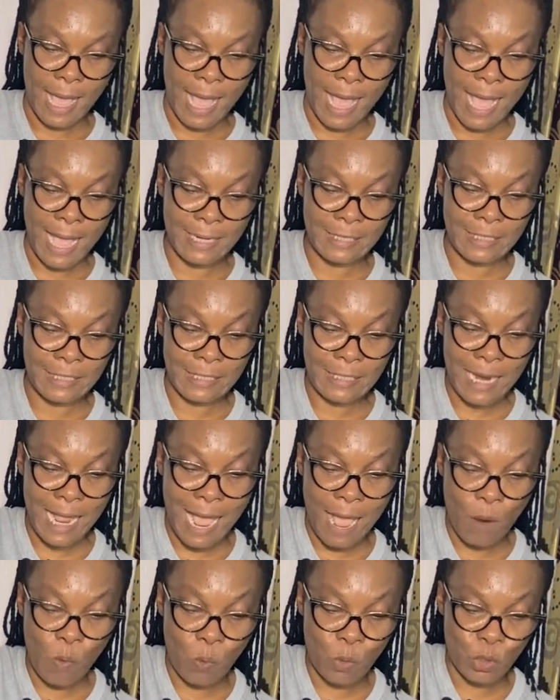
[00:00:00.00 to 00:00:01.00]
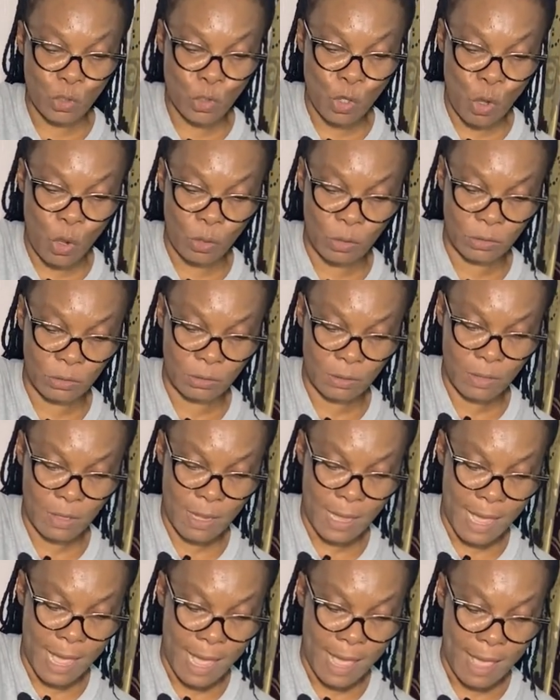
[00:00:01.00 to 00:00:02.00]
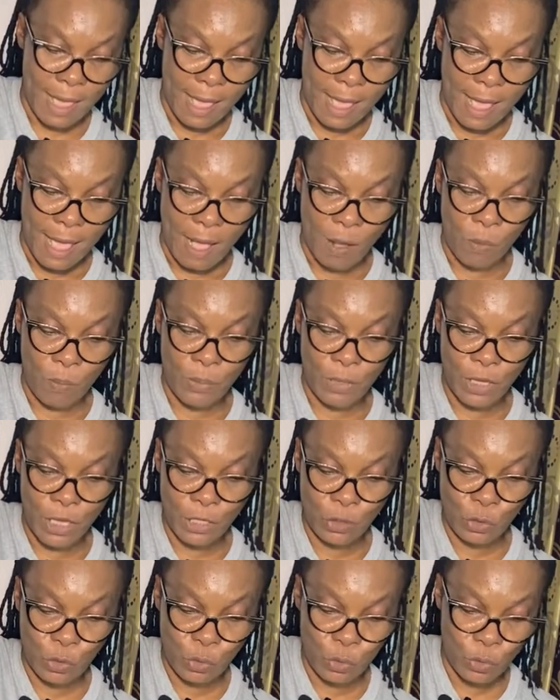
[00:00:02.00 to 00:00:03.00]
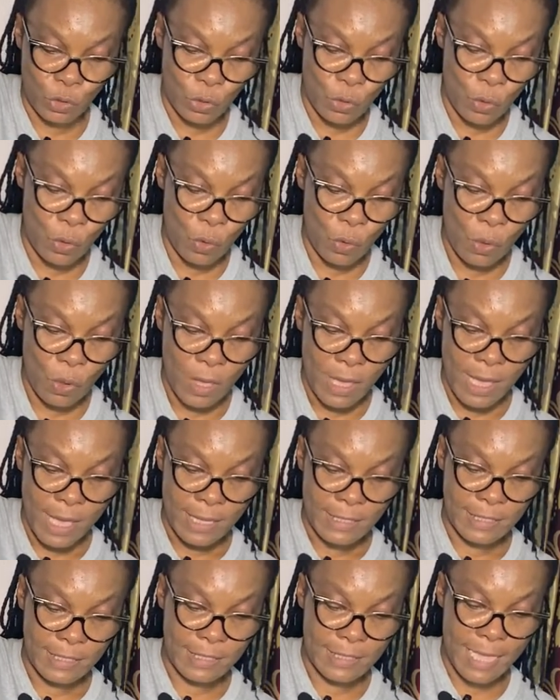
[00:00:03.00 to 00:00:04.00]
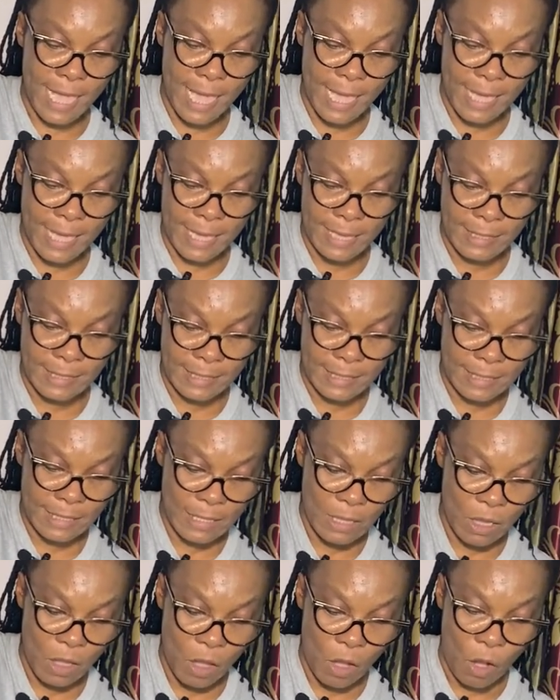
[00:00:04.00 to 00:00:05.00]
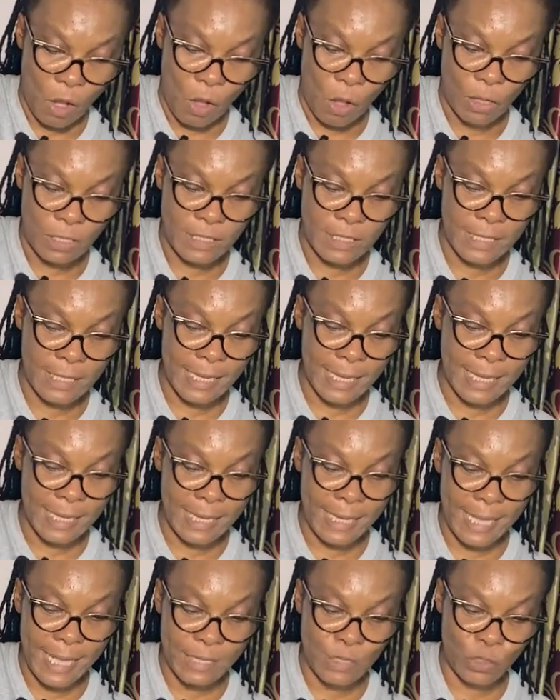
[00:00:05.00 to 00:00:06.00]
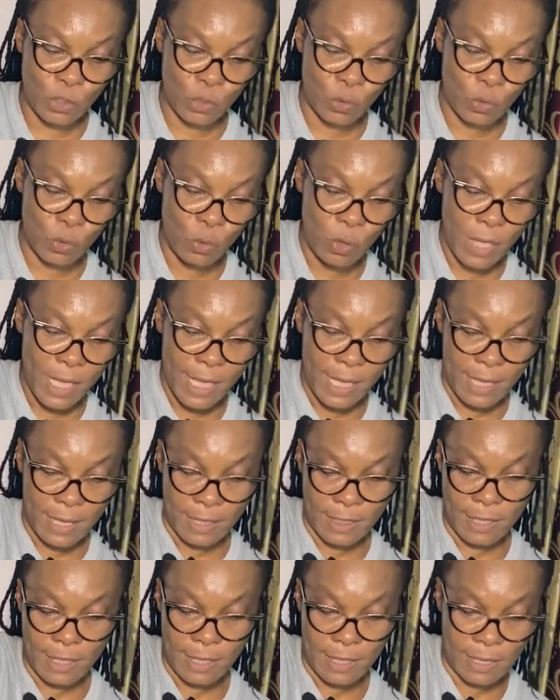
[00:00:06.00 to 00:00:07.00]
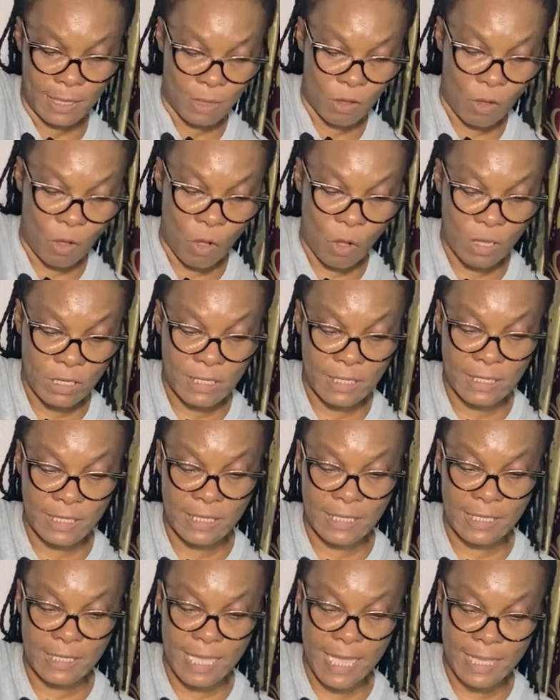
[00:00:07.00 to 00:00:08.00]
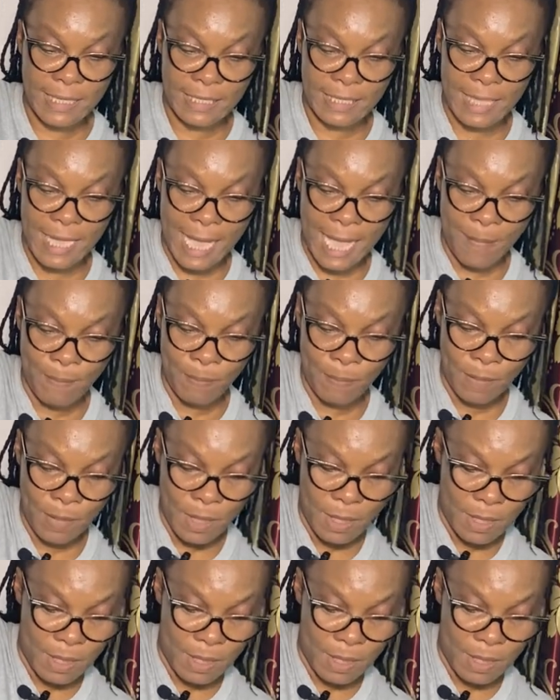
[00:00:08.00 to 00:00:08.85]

and I will turn. I will begin to, stir it until it gets to the consistency I'm,